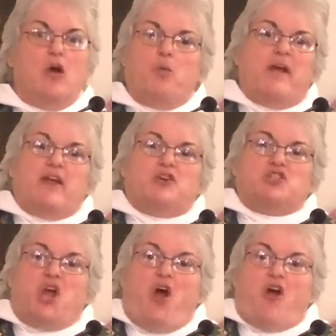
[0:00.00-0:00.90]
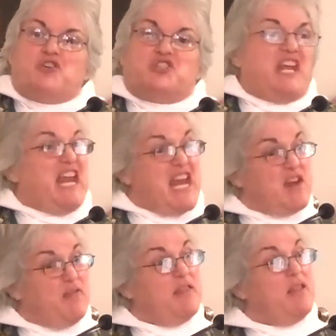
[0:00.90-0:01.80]
We are charged,
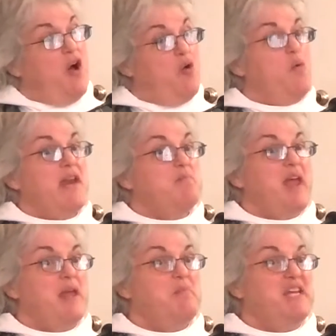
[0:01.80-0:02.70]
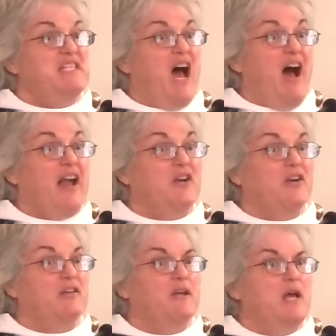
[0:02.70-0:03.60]
even though we may be
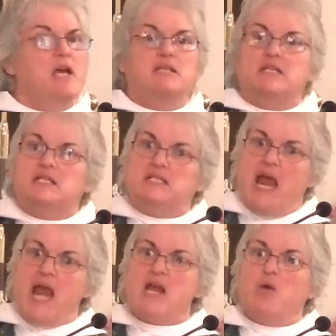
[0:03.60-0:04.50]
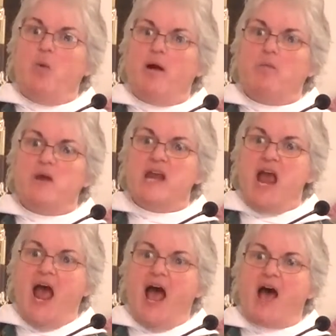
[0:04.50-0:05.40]
tired, to take what we
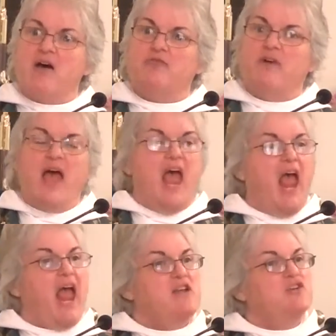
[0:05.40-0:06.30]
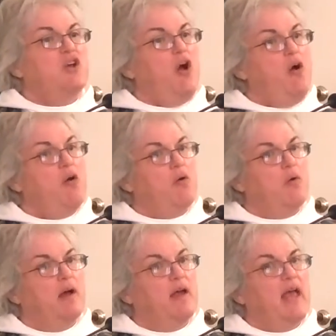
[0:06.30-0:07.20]
have and go
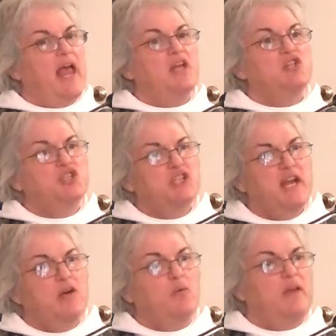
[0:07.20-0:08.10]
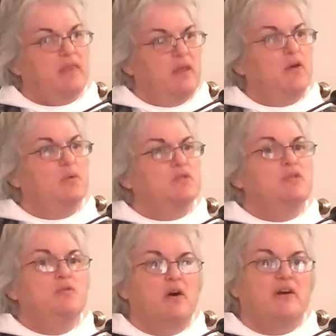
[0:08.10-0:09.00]
and share with those
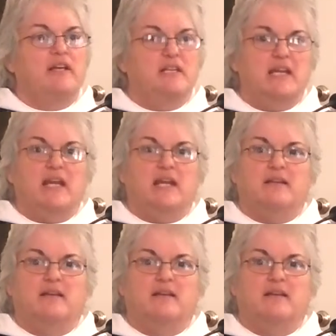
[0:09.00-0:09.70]
who are in need.